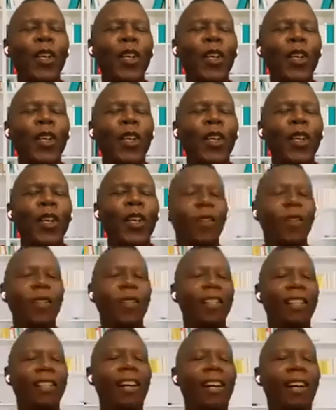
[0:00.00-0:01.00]

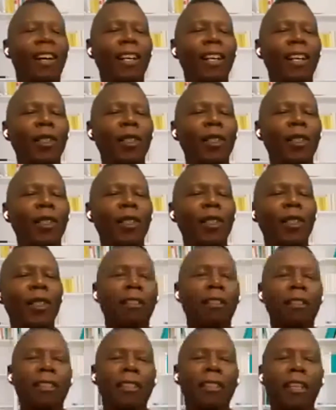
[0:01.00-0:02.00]
Who are you
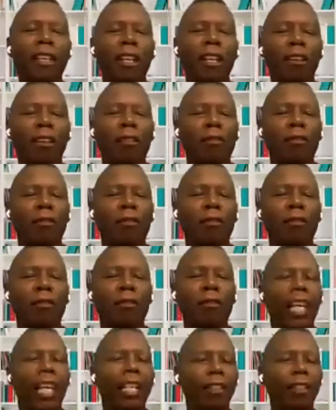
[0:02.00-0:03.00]
here to serve,
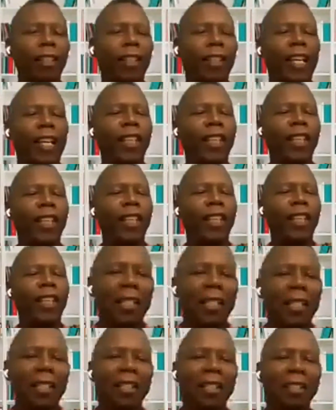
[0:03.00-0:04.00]
angel of
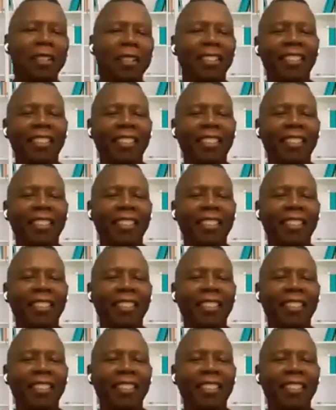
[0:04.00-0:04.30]
exploration?